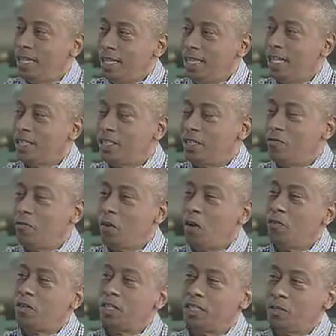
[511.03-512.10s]
that's
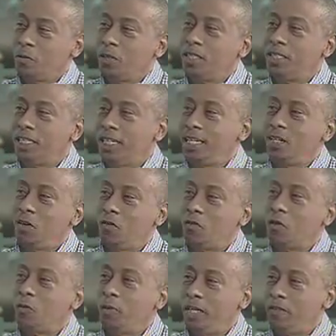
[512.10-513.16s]
involved, because it will take over
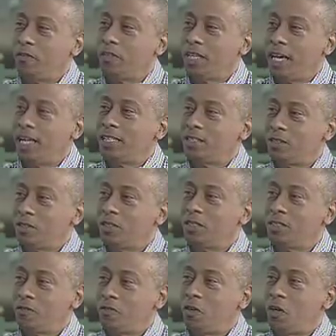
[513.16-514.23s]
a week for that to
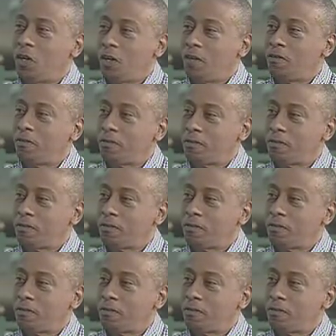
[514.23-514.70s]
fall off.